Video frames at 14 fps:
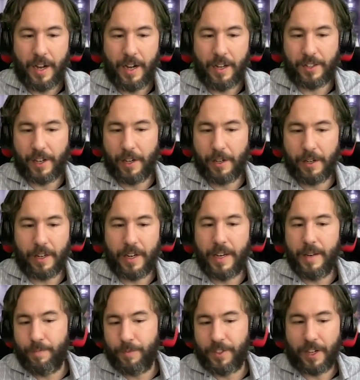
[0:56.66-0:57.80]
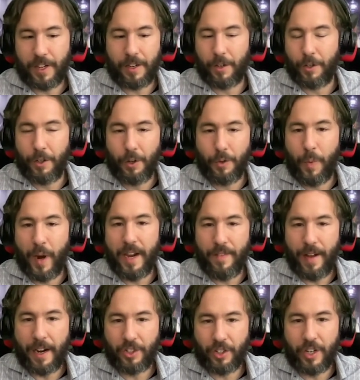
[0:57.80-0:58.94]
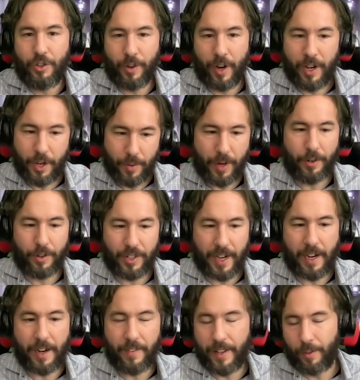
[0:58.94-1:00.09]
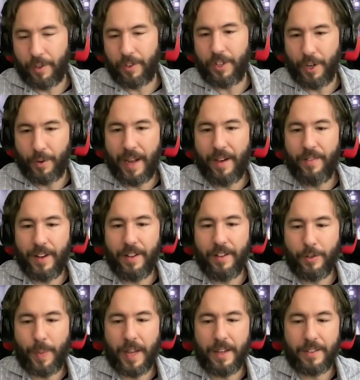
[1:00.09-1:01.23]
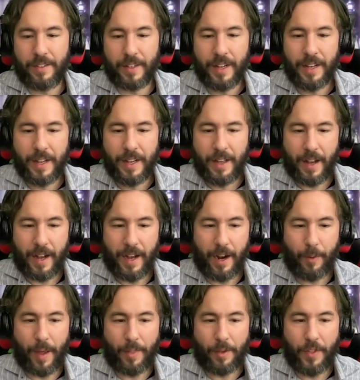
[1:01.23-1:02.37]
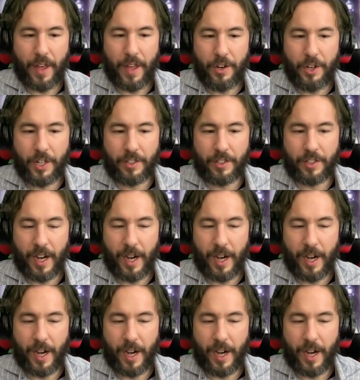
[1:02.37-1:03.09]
scholarly secular way of actually trying to understand it that was, evidence-based rather than just